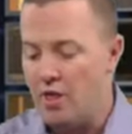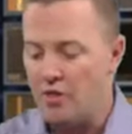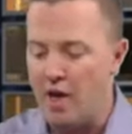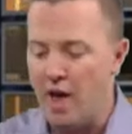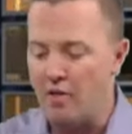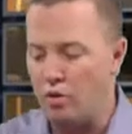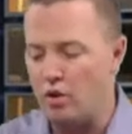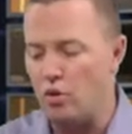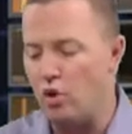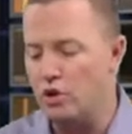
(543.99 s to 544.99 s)
They have one
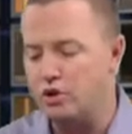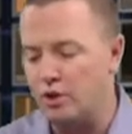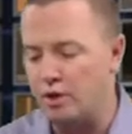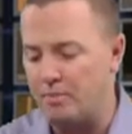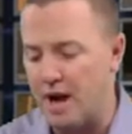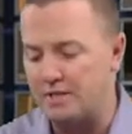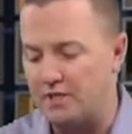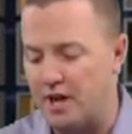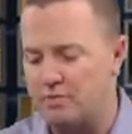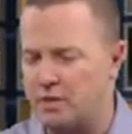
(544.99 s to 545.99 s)
of the worst looking
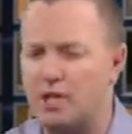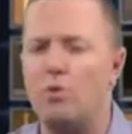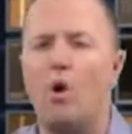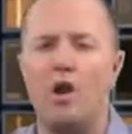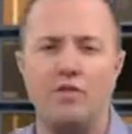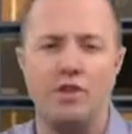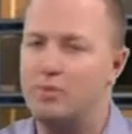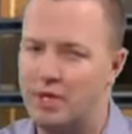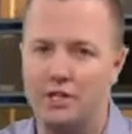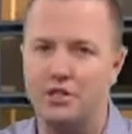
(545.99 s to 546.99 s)
passing games. I say one of the
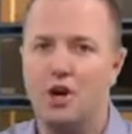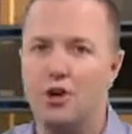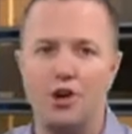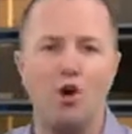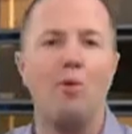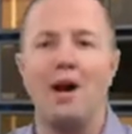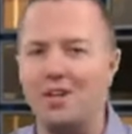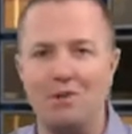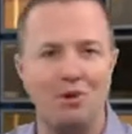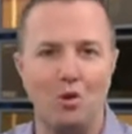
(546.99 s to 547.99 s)
because nobody
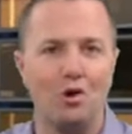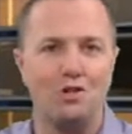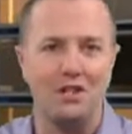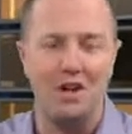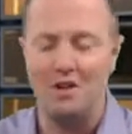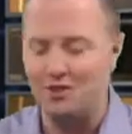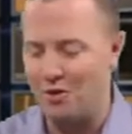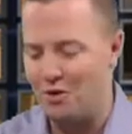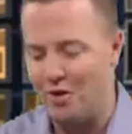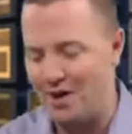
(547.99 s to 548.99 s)
can be worse than
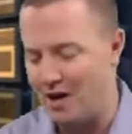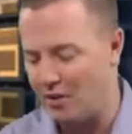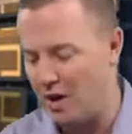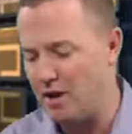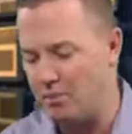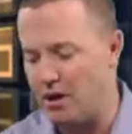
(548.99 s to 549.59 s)
Arizona right now, right?